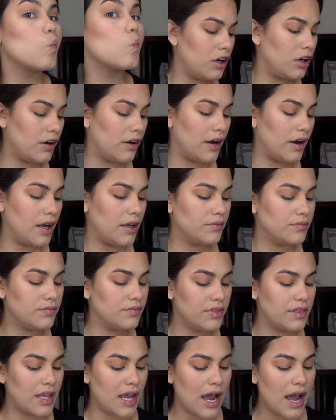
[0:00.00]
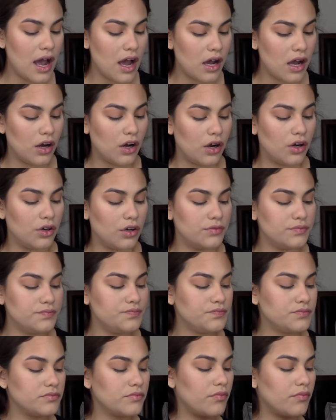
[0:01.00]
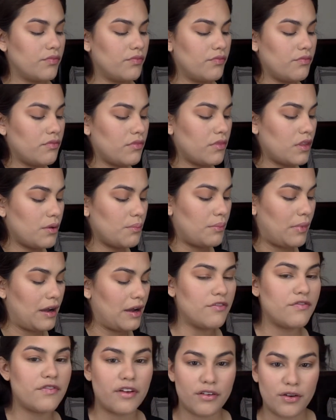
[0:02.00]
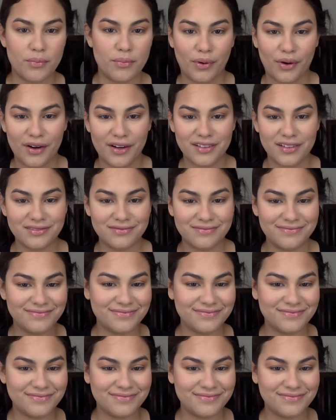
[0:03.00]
All right, now my favorite part